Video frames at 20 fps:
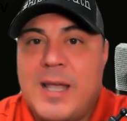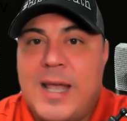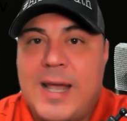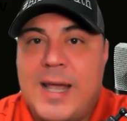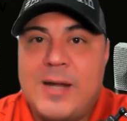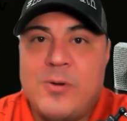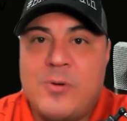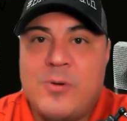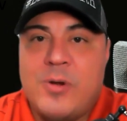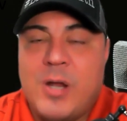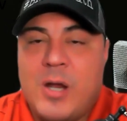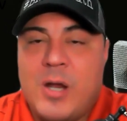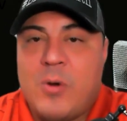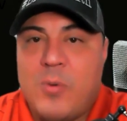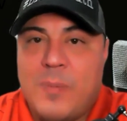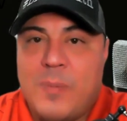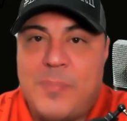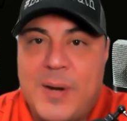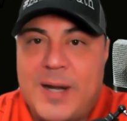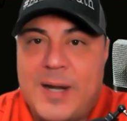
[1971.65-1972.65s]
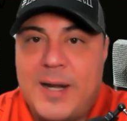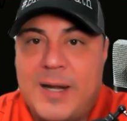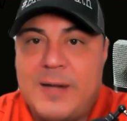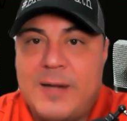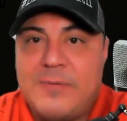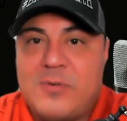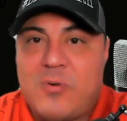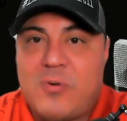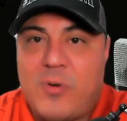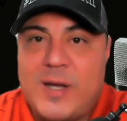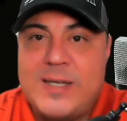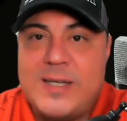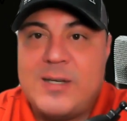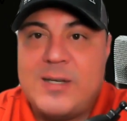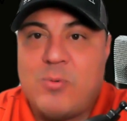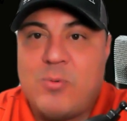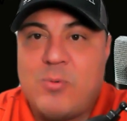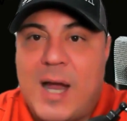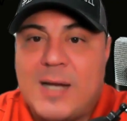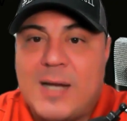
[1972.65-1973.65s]
and repetitive
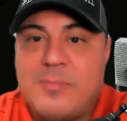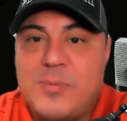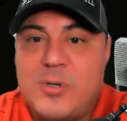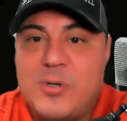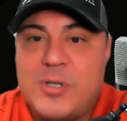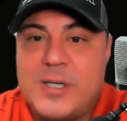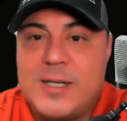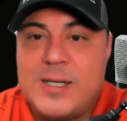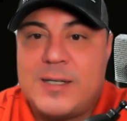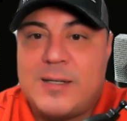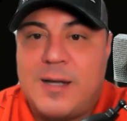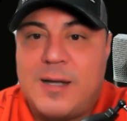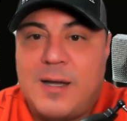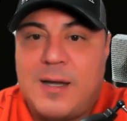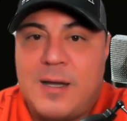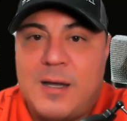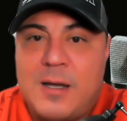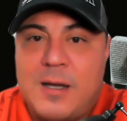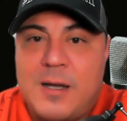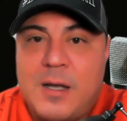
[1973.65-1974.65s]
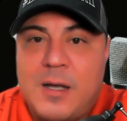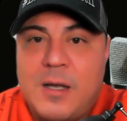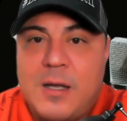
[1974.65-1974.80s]
crazy rock music uh